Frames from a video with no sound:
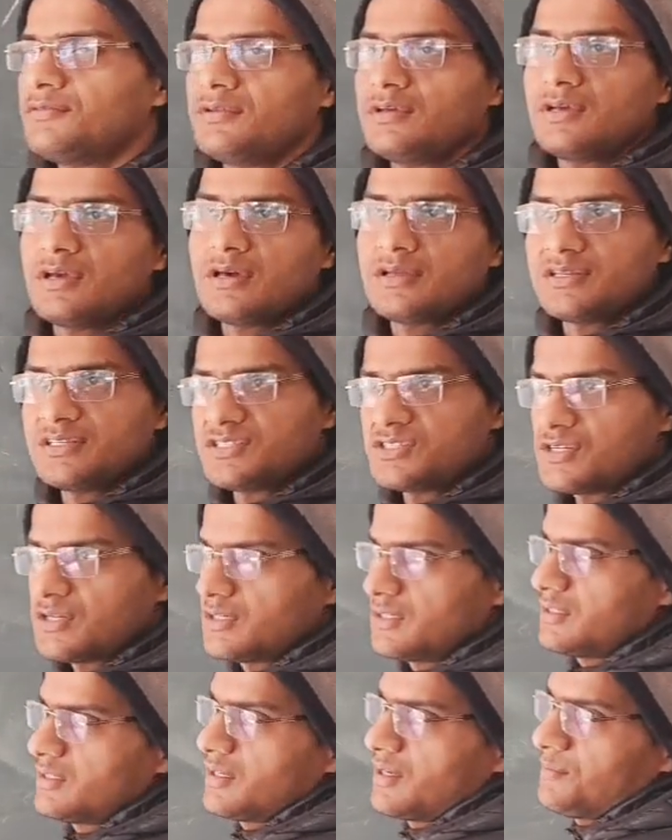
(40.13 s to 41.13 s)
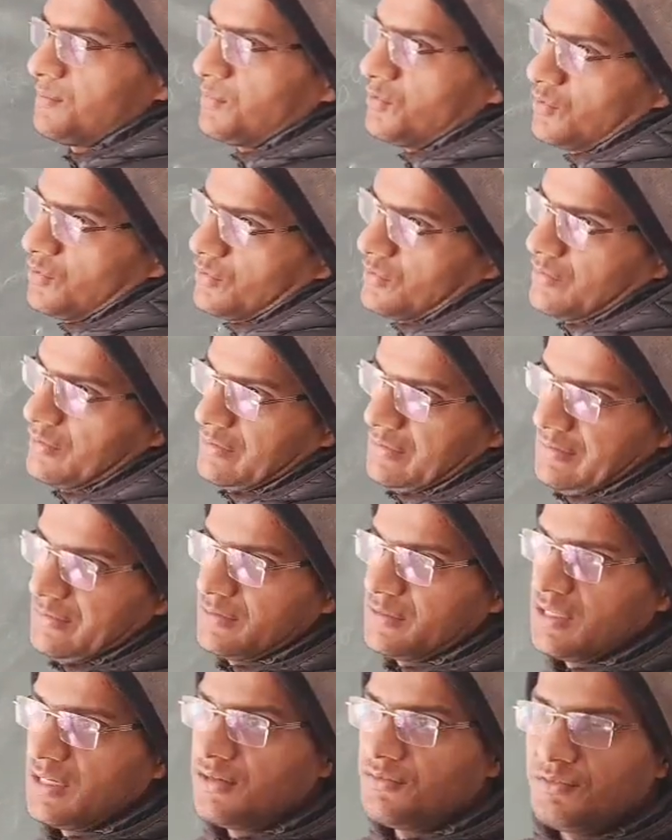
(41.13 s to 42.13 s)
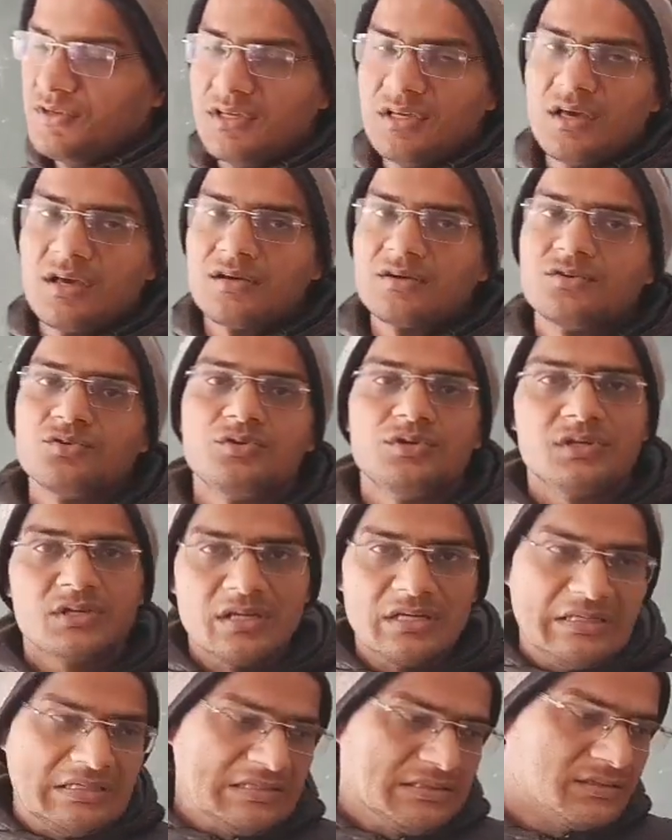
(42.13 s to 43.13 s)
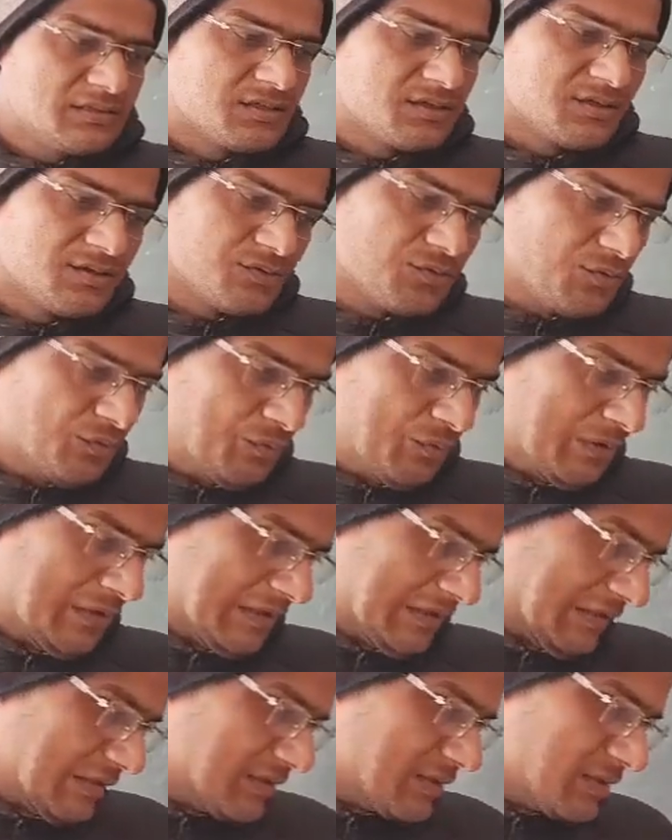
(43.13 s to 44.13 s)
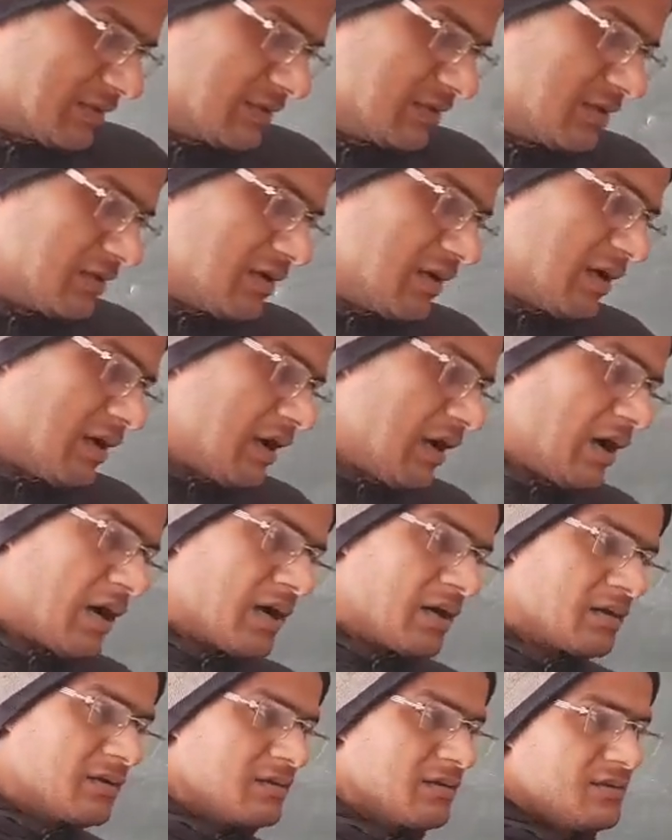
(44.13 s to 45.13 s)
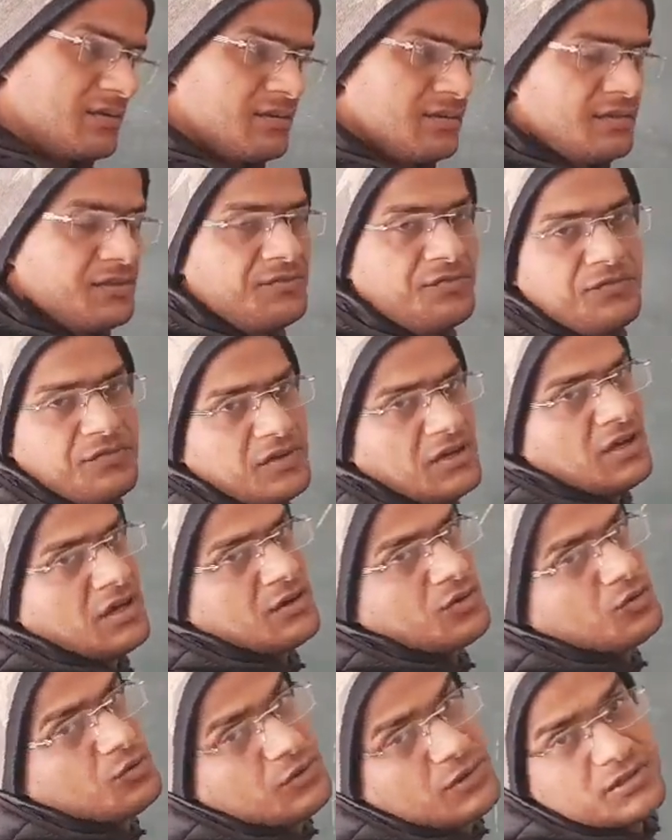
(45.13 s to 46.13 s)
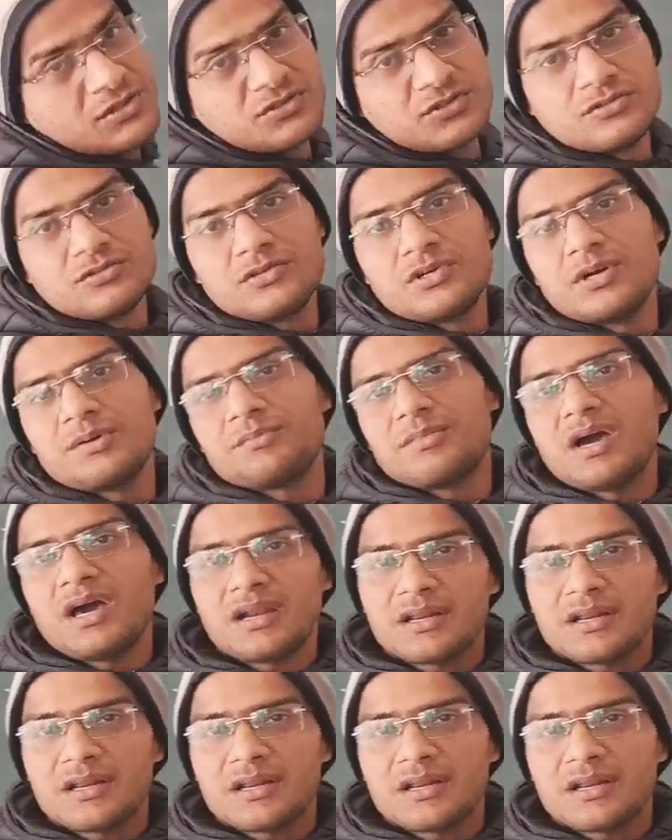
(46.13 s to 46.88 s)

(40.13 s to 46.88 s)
If we are studying a book, then we are doing a work. Or if we are going to a